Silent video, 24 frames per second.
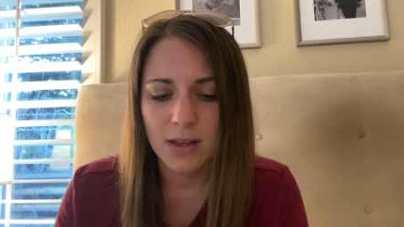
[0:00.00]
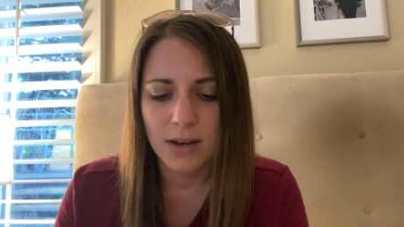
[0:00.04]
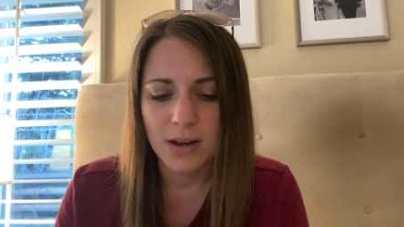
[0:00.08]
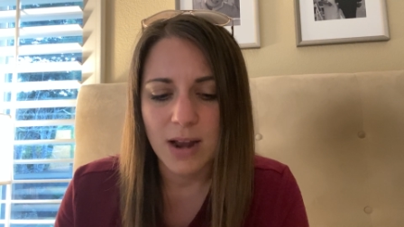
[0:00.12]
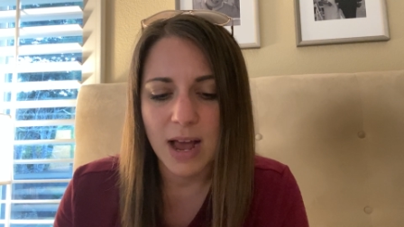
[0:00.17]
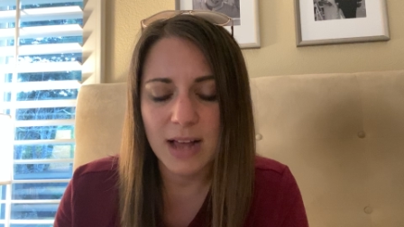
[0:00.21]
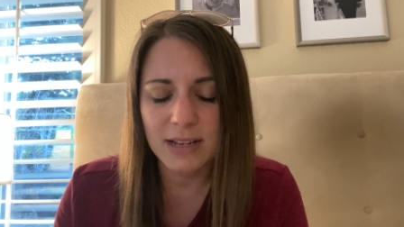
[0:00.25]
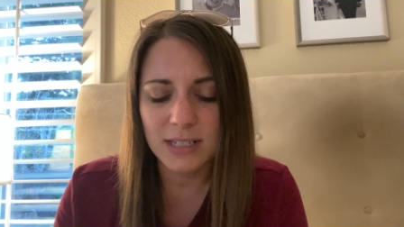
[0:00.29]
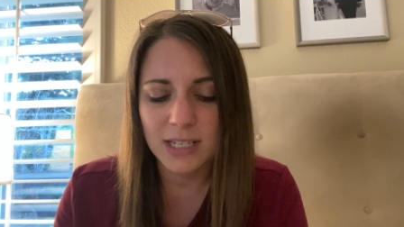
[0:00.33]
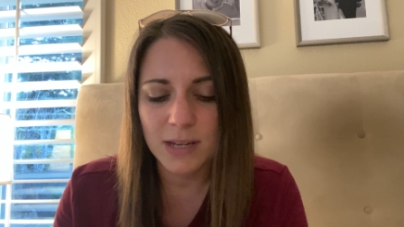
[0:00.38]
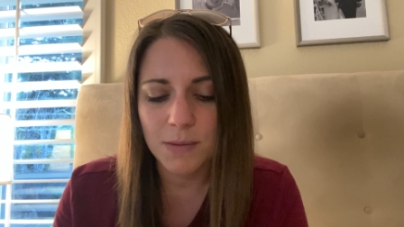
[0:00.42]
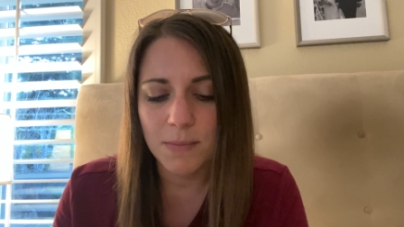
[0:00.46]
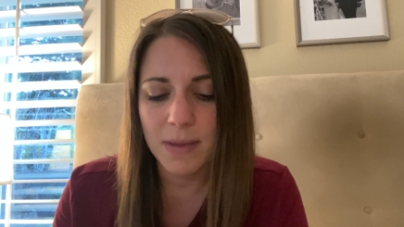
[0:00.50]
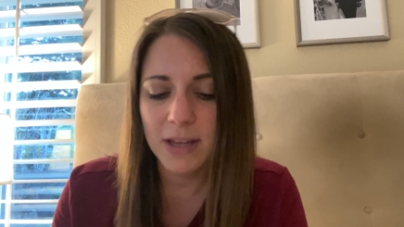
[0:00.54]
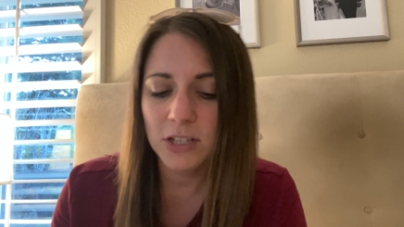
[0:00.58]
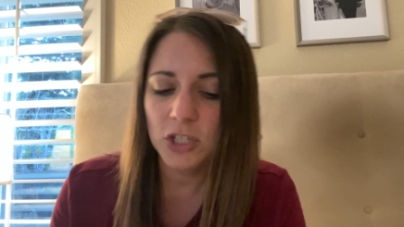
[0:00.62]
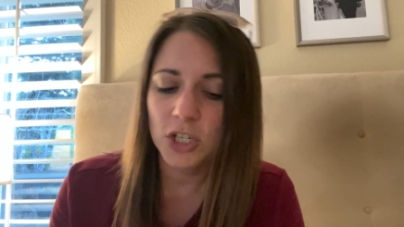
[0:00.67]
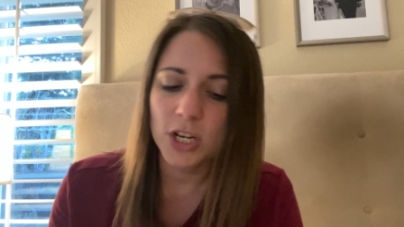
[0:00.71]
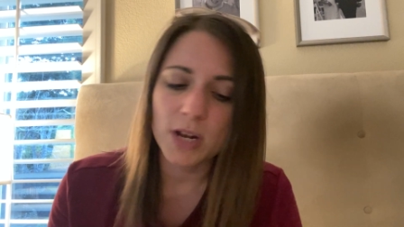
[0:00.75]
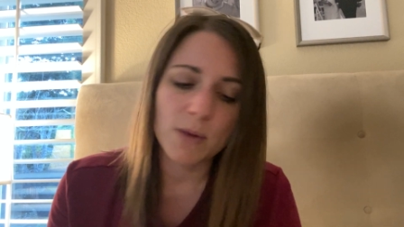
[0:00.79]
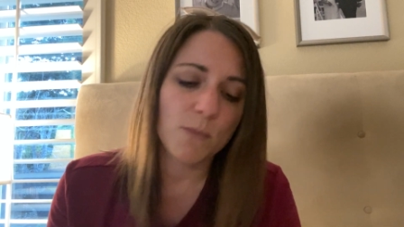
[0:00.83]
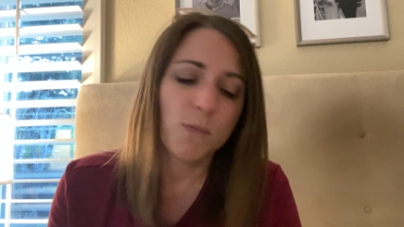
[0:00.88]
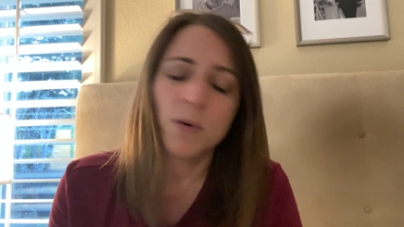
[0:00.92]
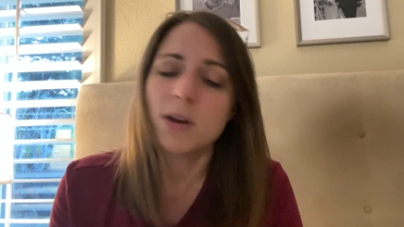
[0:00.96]
Not to
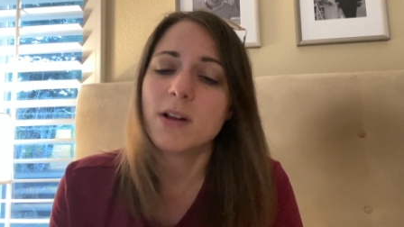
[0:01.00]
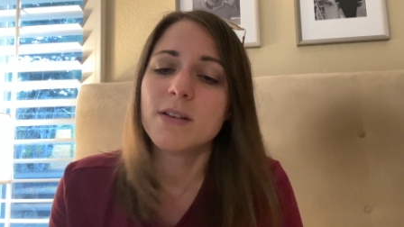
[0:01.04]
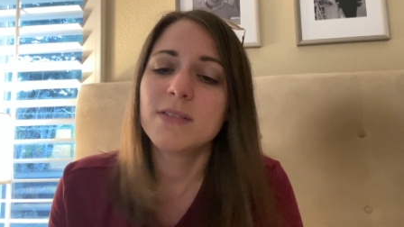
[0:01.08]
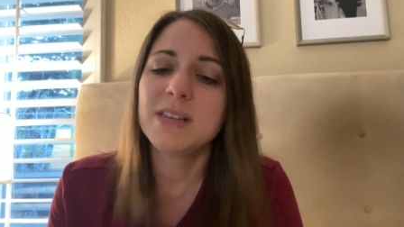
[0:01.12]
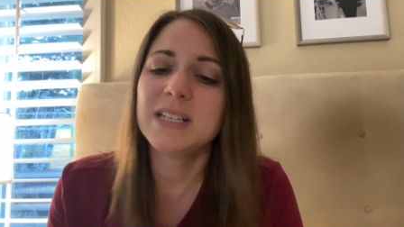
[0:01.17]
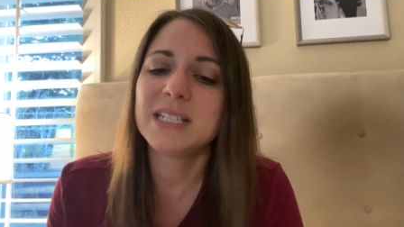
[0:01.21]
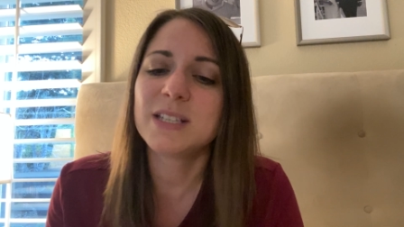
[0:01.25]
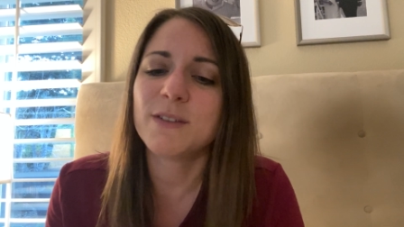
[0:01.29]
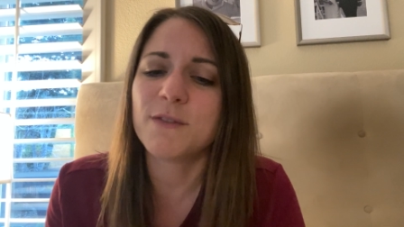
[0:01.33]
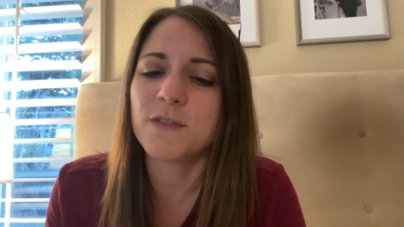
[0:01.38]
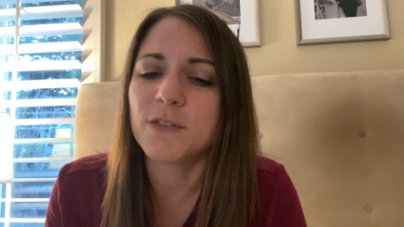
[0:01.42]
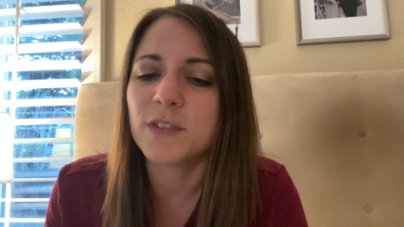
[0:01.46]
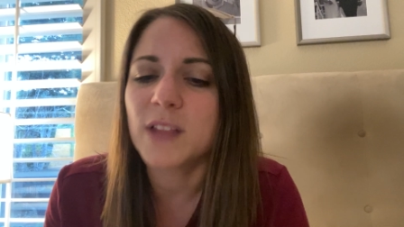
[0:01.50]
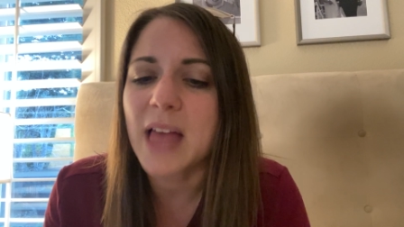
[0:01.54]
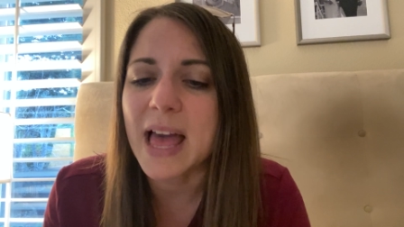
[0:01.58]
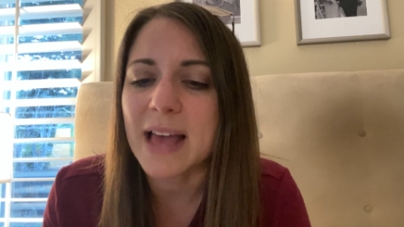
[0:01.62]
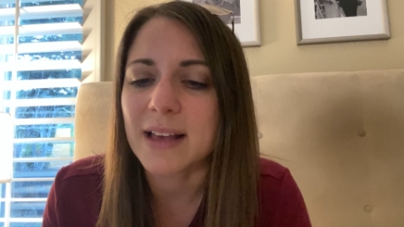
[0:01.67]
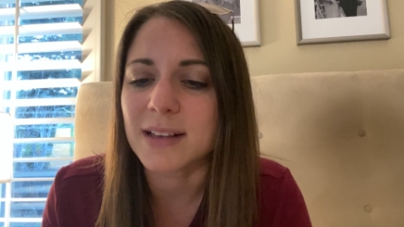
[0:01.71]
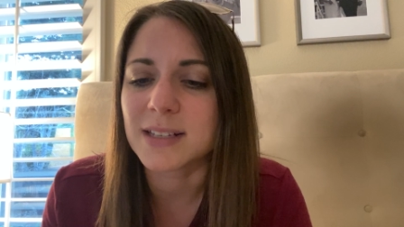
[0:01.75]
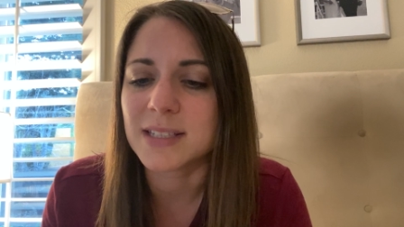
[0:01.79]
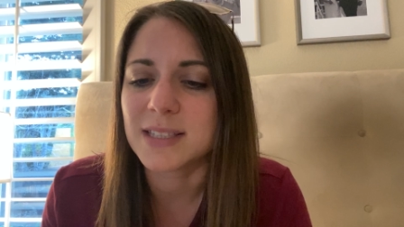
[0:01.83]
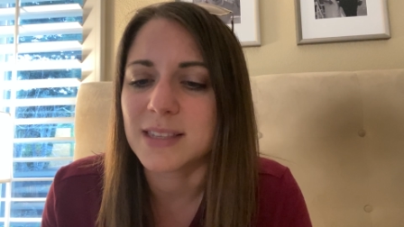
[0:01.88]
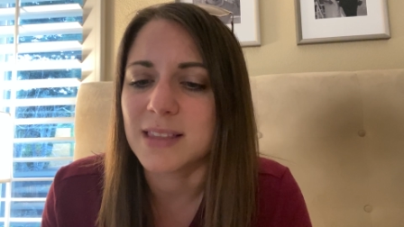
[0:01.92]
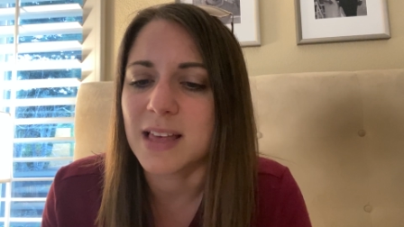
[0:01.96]
mention, what are these
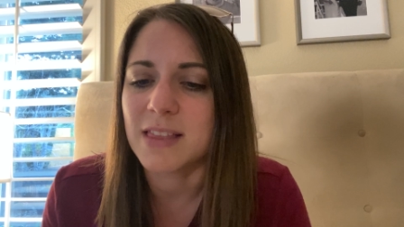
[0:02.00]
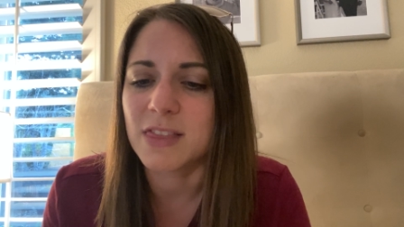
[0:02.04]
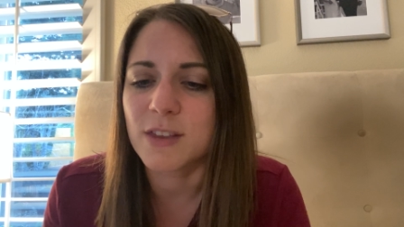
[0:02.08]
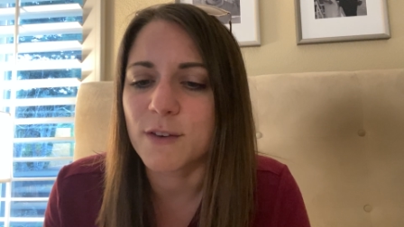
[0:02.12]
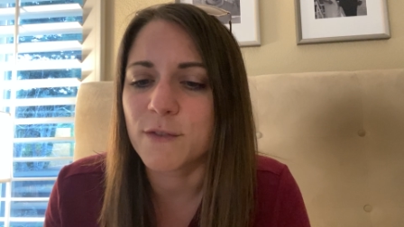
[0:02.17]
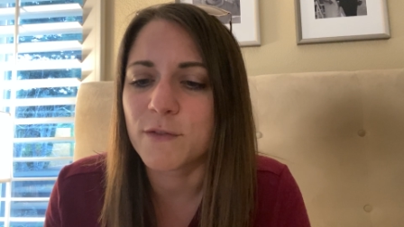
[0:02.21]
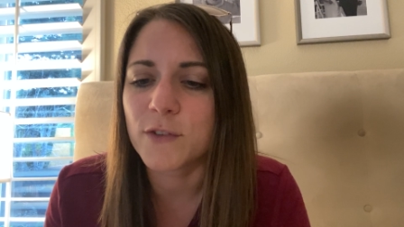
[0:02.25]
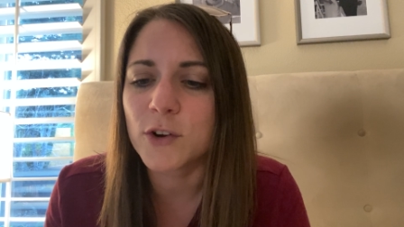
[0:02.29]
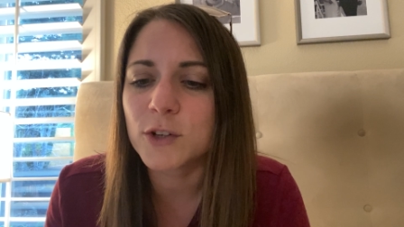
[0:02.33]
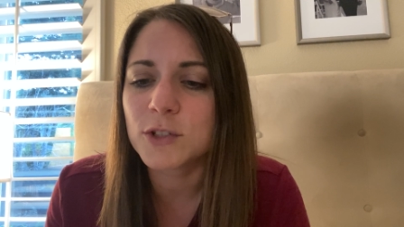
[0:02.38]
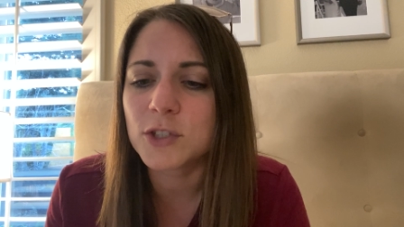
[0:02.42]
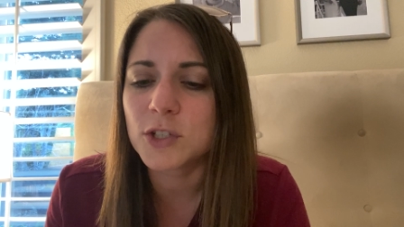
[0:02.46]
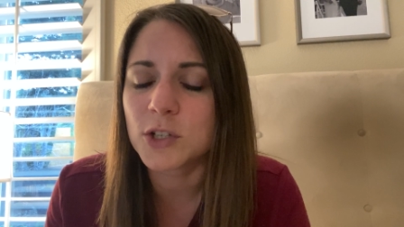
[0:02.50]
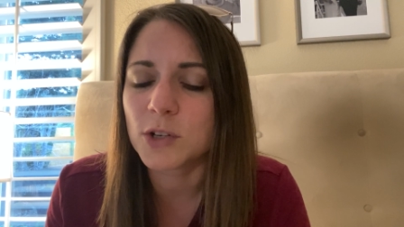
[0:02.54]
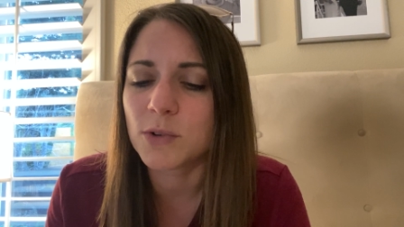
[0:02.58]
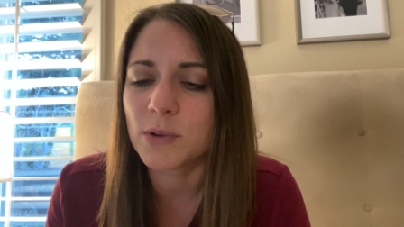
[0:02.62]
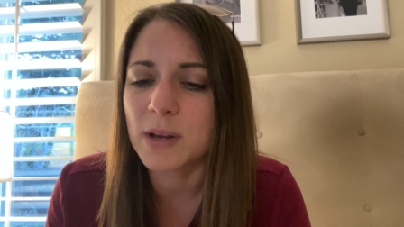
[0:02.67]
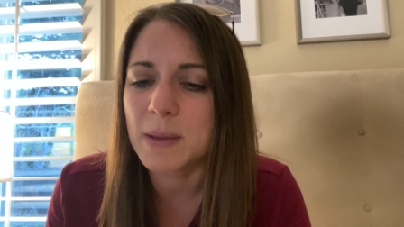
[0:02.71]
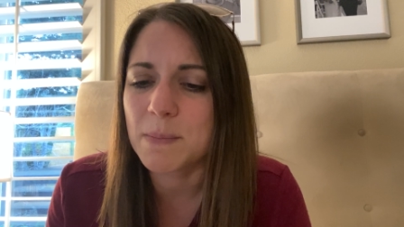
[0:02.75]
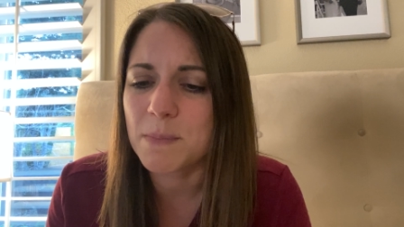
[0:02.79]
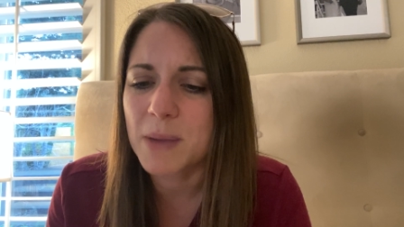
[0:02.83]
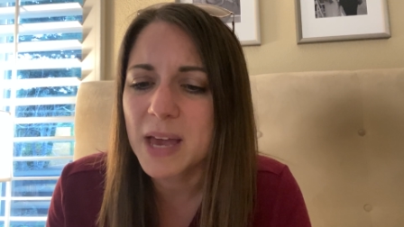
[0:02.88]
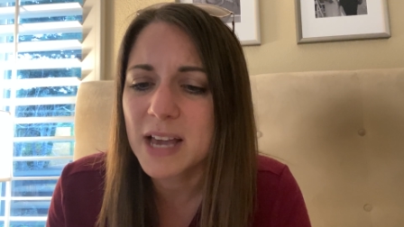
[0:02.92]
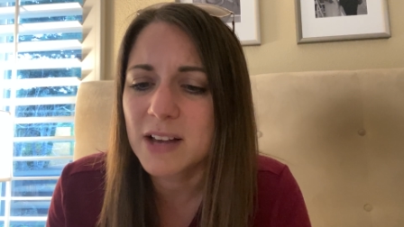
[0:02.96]
flecks that the
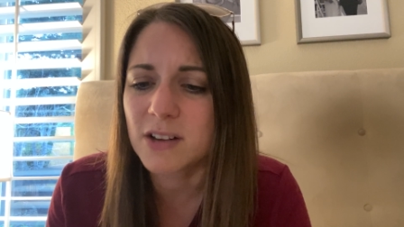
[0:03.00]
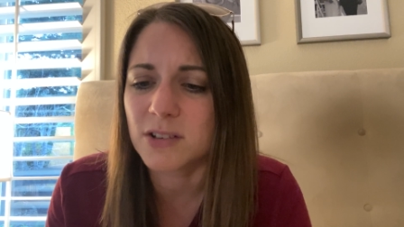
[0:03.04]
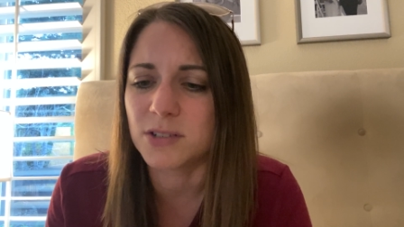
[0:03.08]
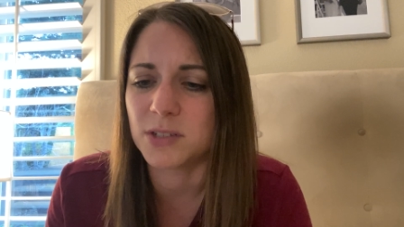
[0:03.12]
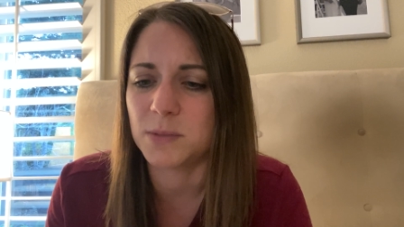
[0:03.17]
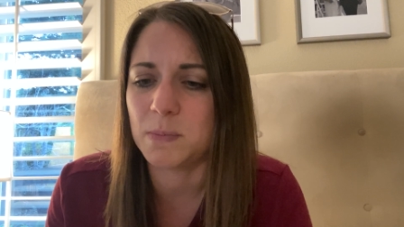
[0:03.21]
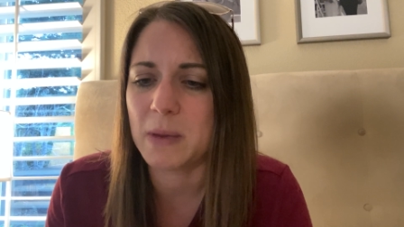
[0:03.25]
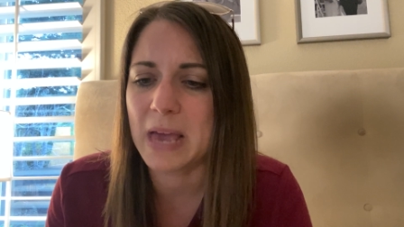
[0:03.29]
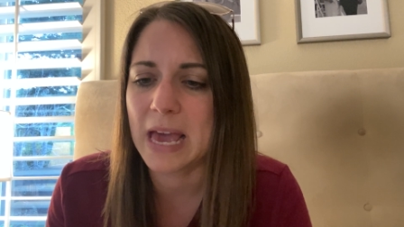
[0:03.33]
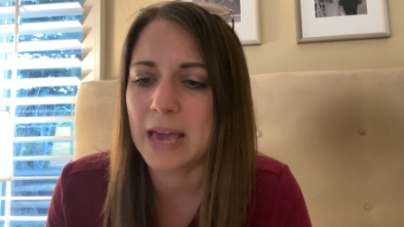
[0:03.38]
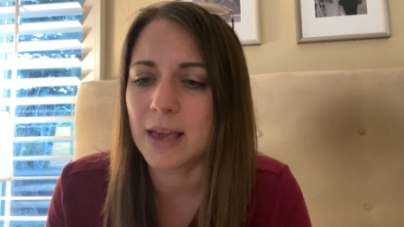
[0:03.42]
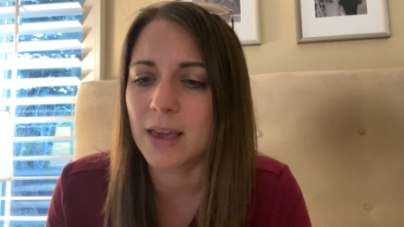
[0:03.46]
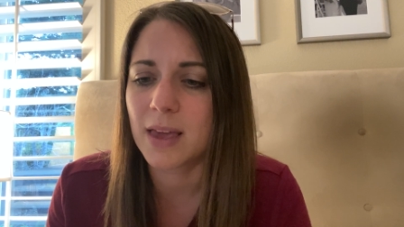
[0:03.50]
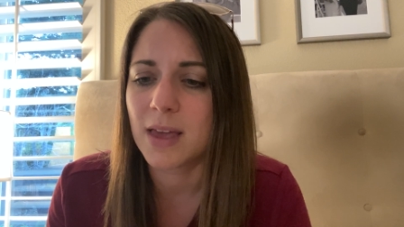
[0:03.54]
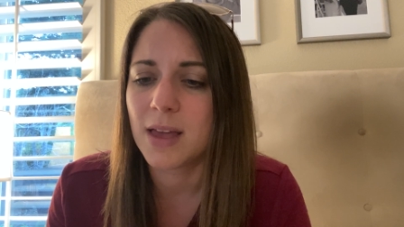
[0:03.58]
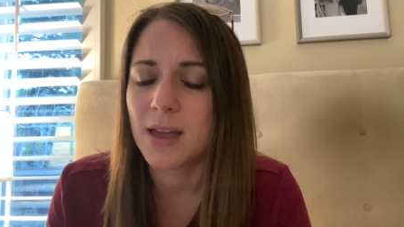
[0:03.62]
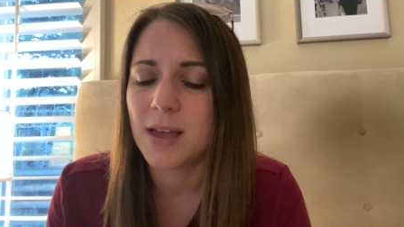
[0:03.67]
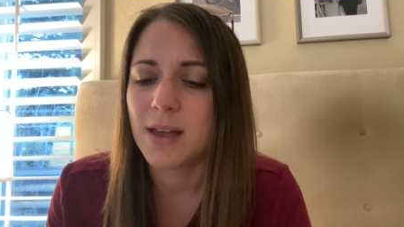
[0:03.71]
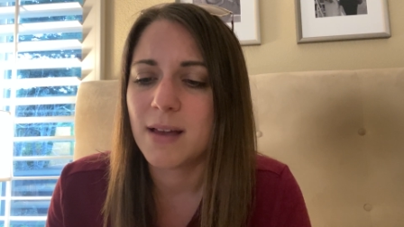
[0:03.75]
first-degree pickers pick?